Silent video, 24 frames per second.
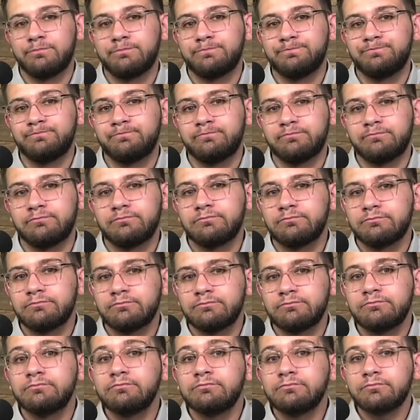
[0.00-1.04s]

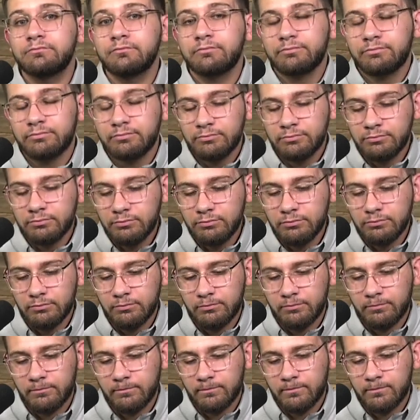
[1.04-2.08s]

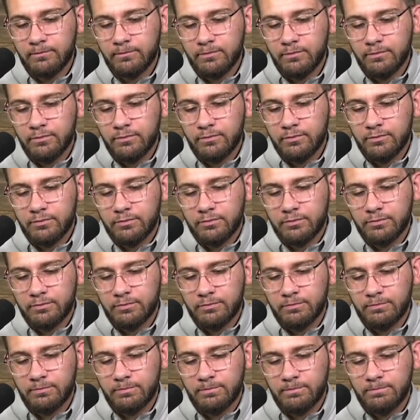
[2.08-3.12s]

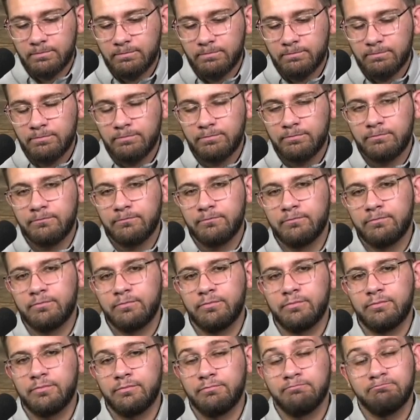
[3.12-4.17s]

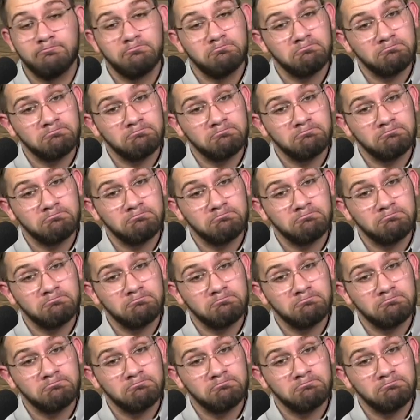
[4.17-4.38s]
No one is speaking in this clip.